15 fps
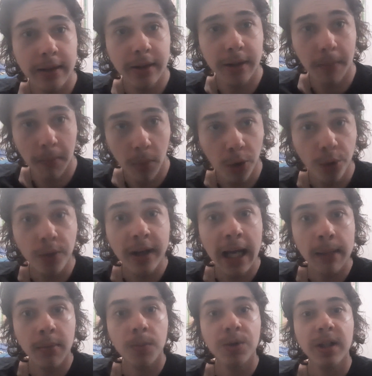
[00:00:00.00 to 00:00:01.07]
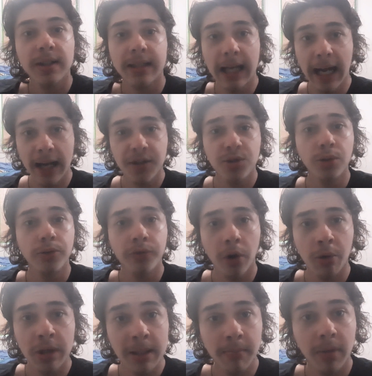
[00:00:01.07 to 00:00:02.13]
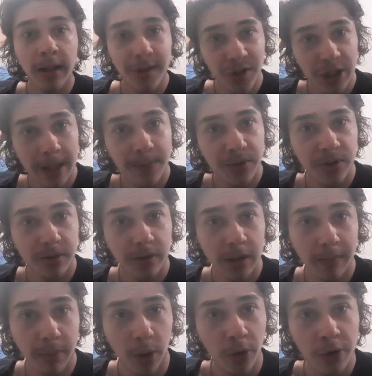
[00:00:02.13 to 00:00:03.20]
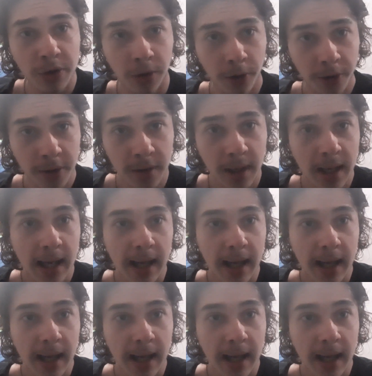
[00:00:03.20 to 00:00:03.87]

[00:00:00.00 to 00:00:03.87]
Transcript: the model game object that has your phoneme blend shapes component on it